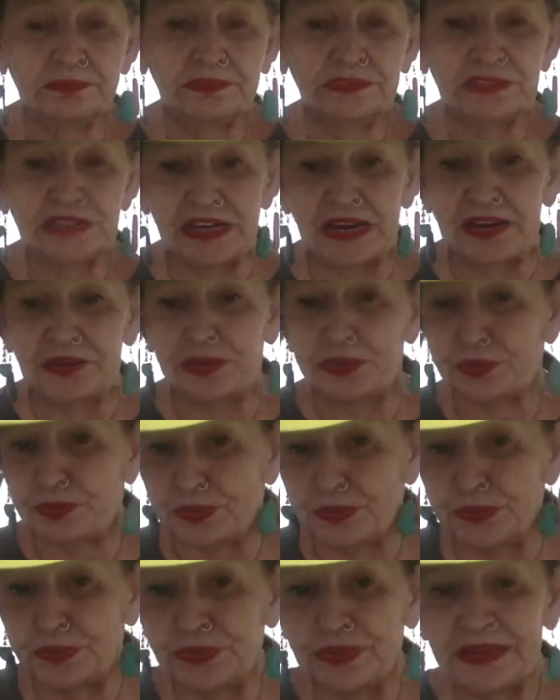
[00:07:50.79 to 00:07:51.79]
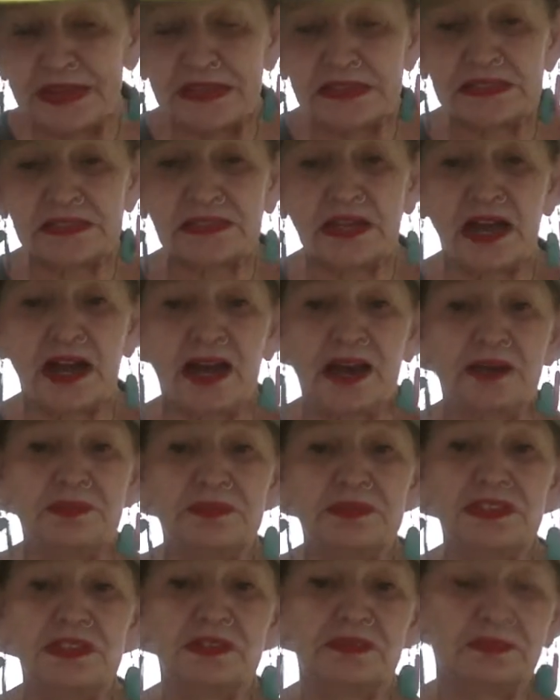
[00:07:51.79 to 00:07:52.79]
to get through these
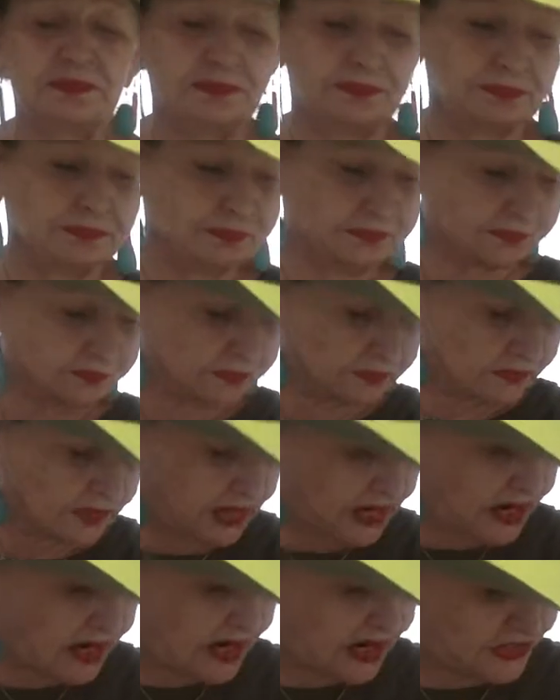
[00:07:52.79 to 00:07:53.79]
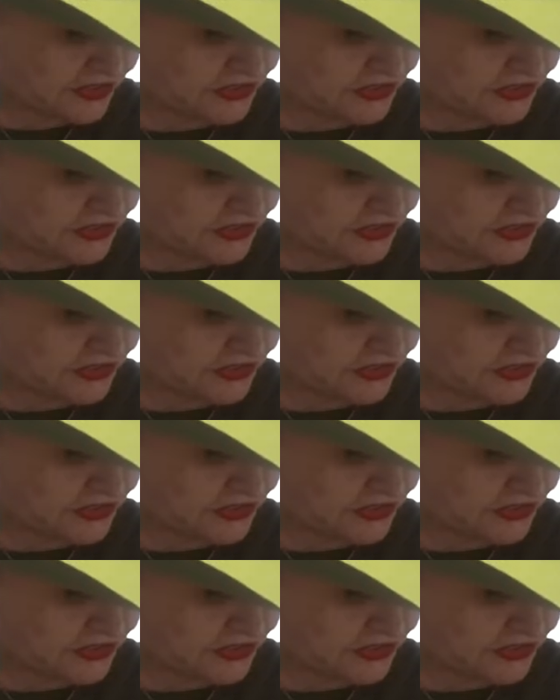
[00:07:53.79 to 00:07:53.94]
times. I